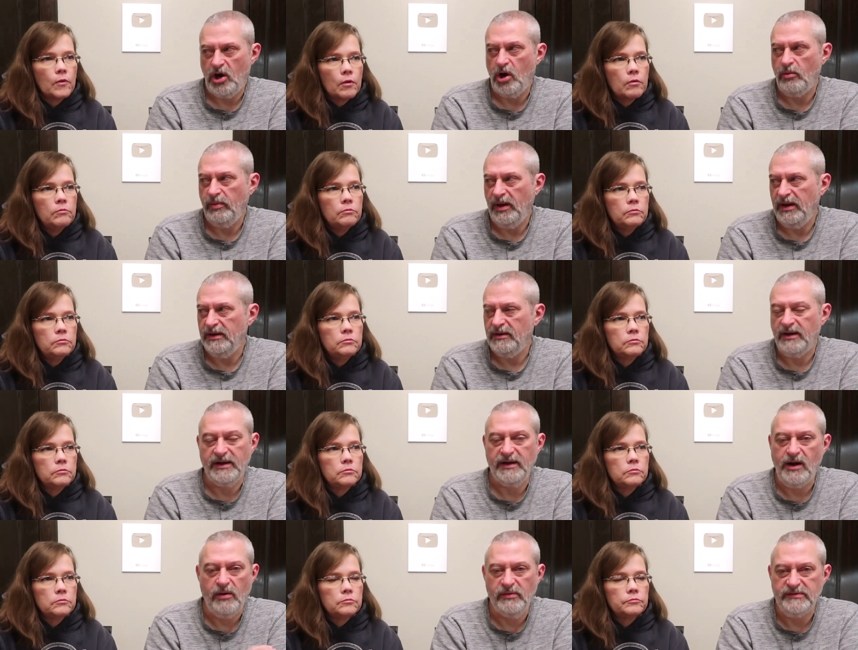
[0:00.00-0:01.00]
Speaker 1: carbonated, like it
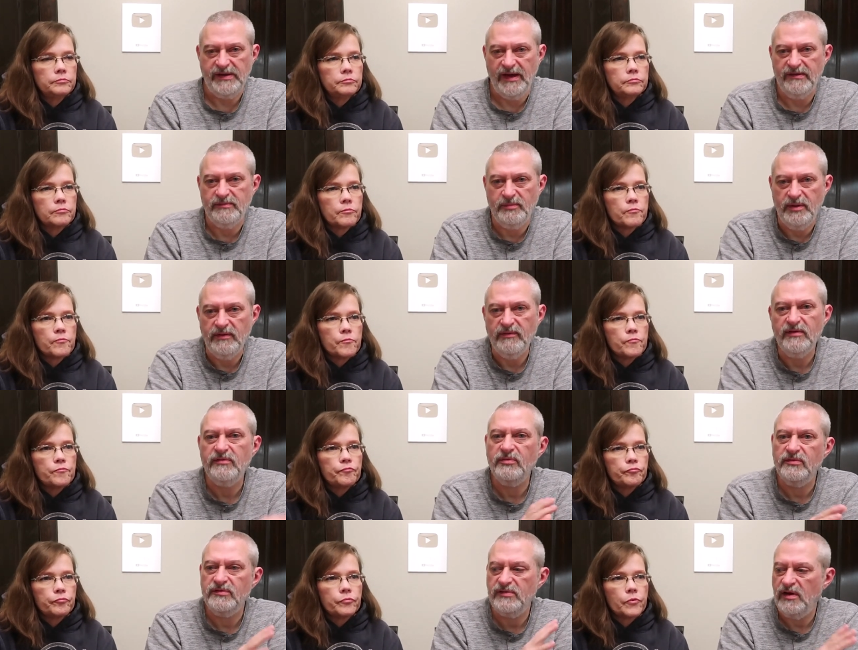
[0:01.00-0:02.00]
always has been. This
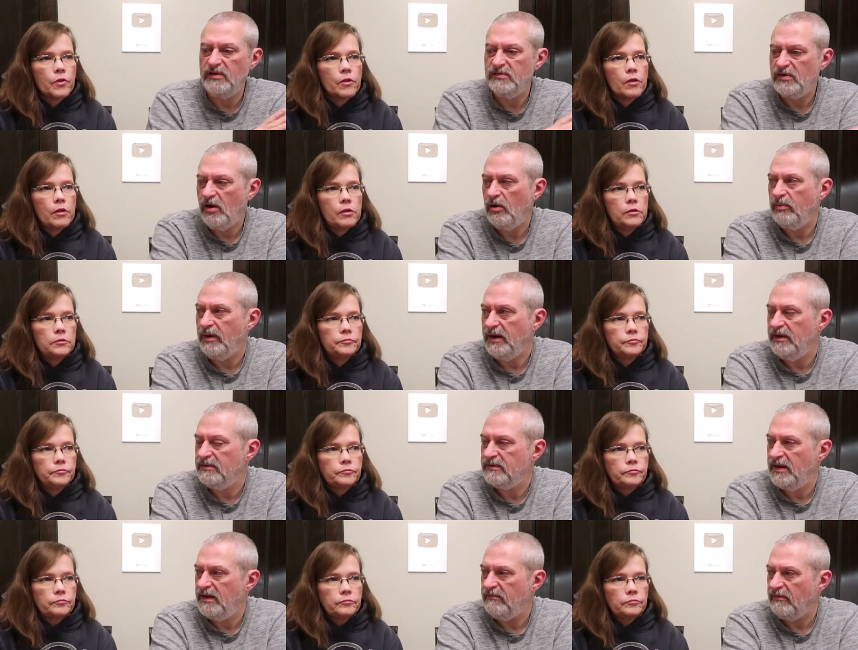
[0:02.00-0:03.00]
one's not as carbonated; it's
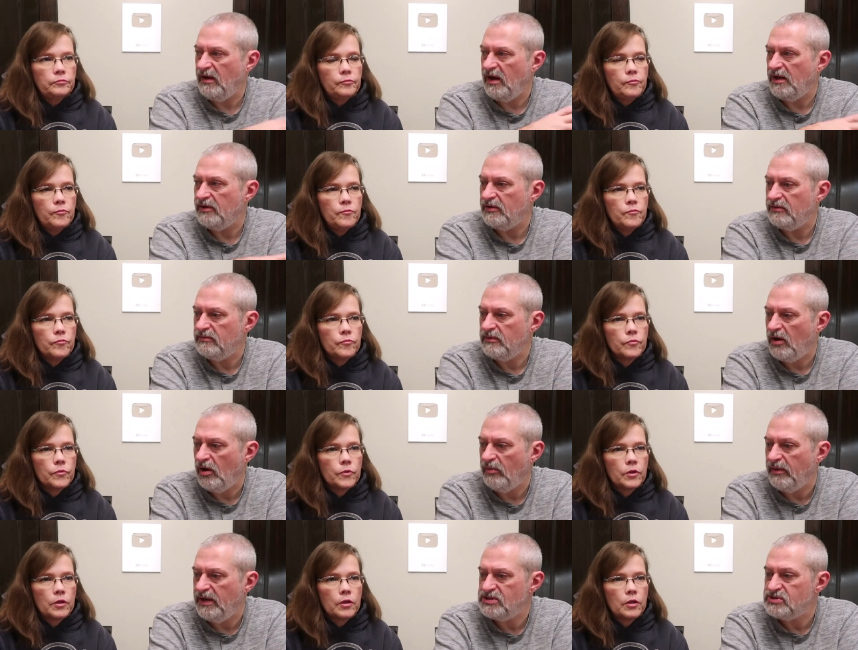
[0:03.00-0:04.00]
kind of a lighter
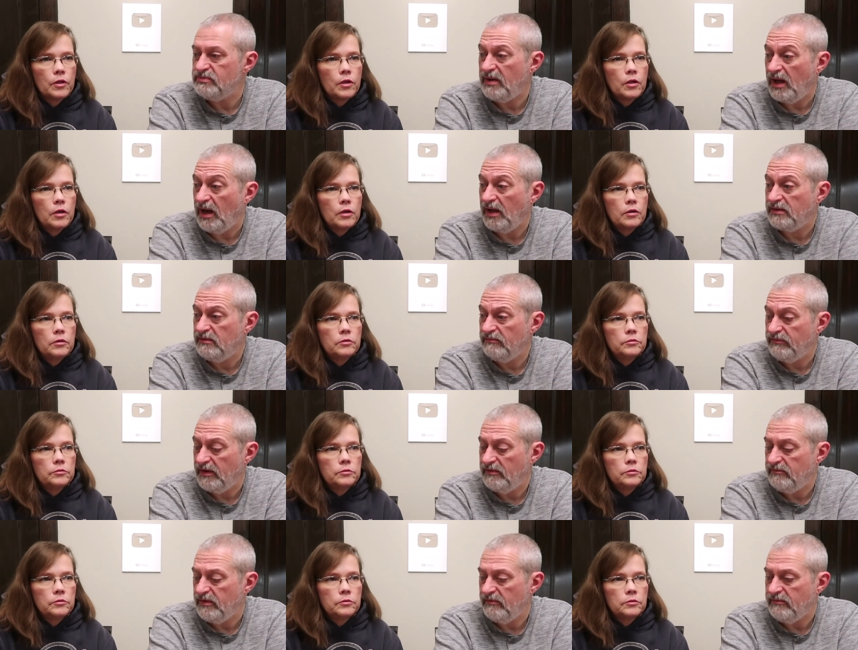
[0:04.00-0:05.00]
carbonation, but I like the
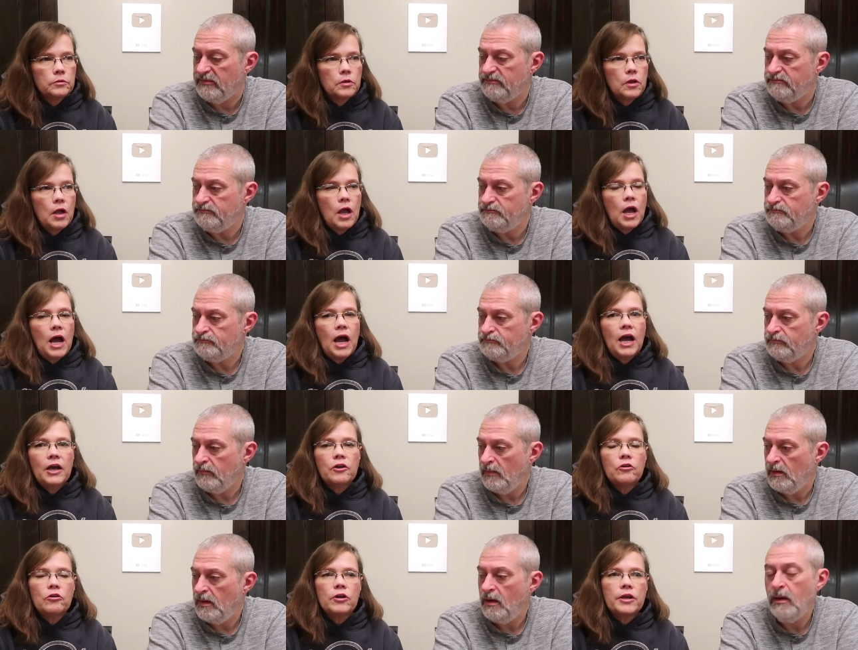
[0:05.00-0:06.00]
flavor of it.
Speaker 2: I
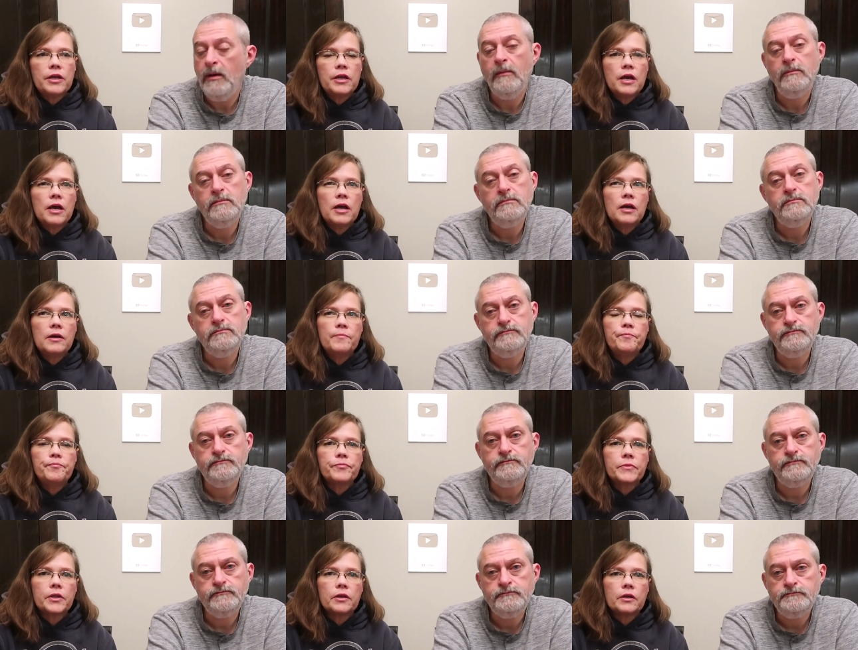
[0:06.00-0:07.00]
agree,
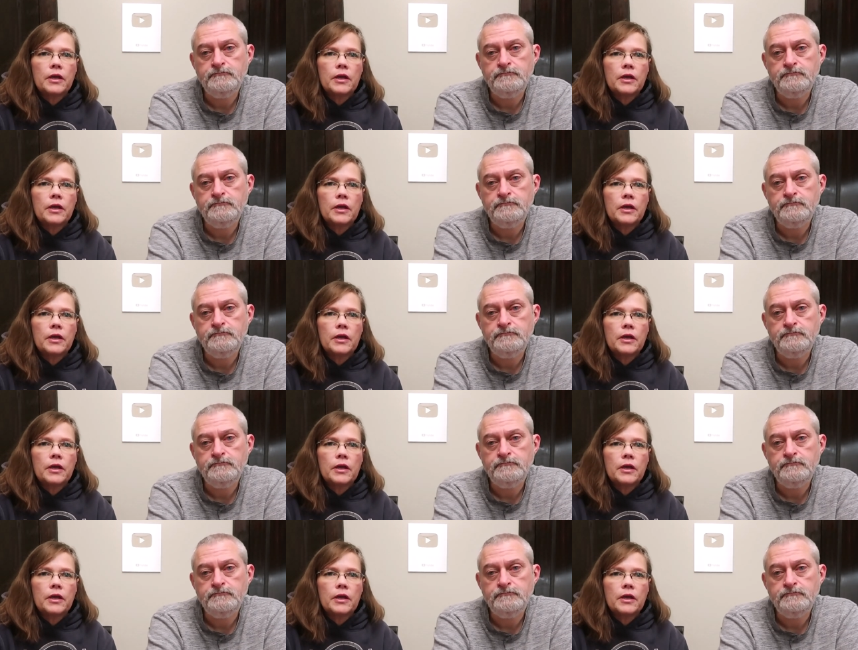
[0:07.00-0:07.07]
and